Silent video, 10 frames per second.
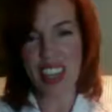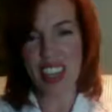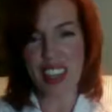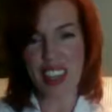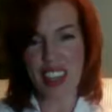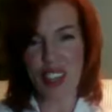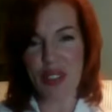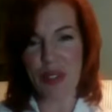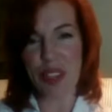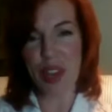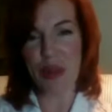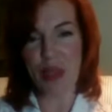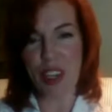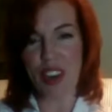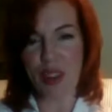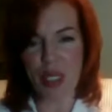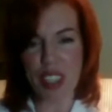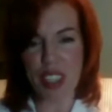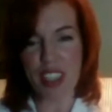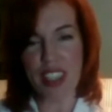thank you for coming on with
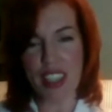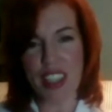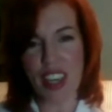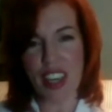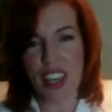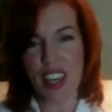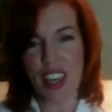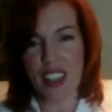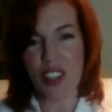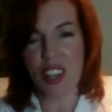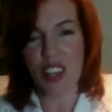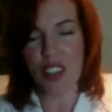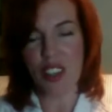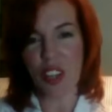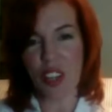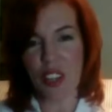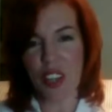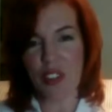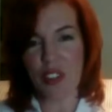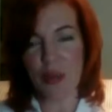us and sharing all that great
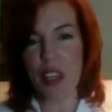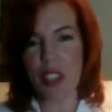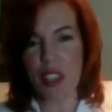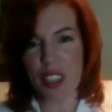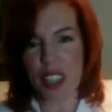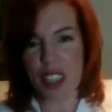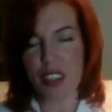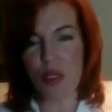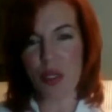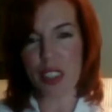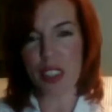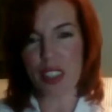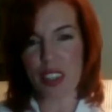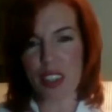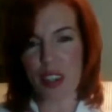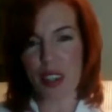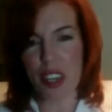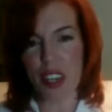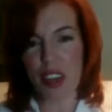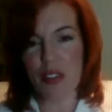information because I know it's
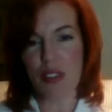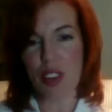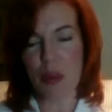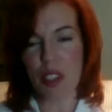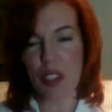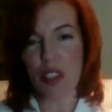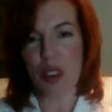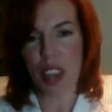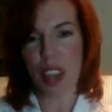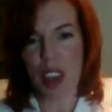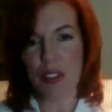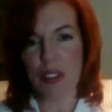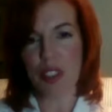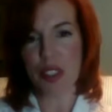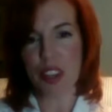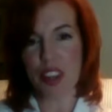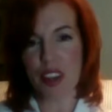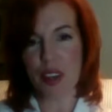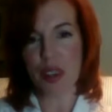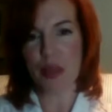very much sought after,
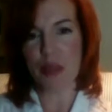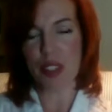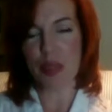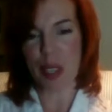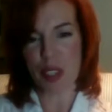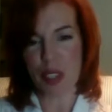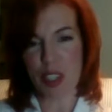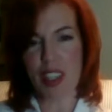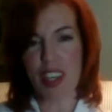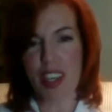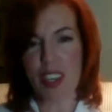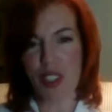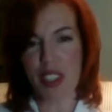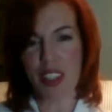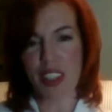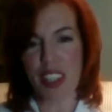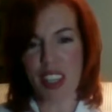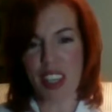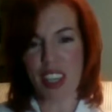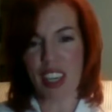especially in the kitchen.
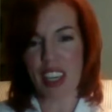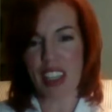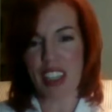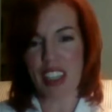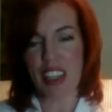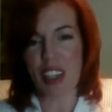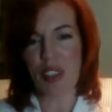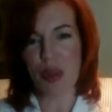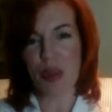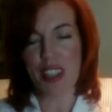And we want to